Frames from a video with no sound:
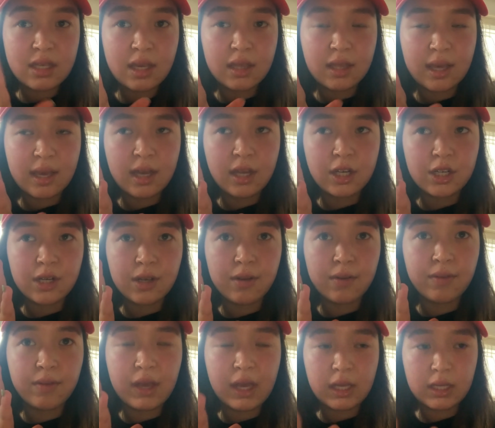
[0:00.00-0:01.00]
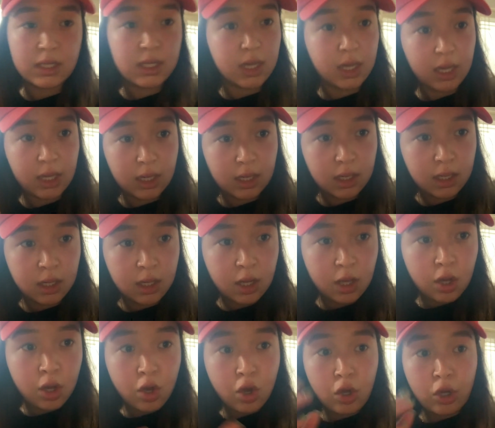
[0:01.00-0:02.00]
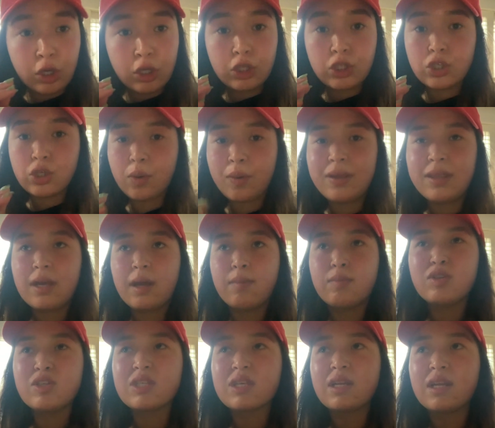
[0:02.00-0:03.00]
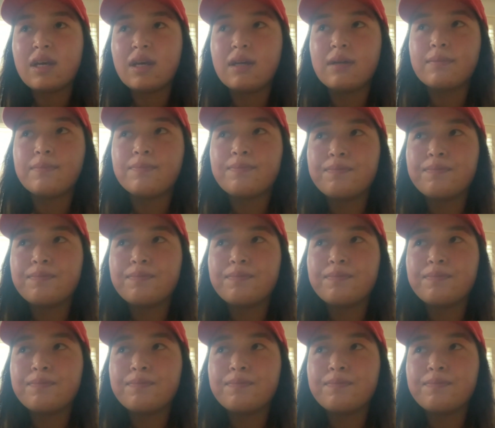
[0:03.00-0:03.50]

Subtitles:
at the age of 18. So I think I'm just gonna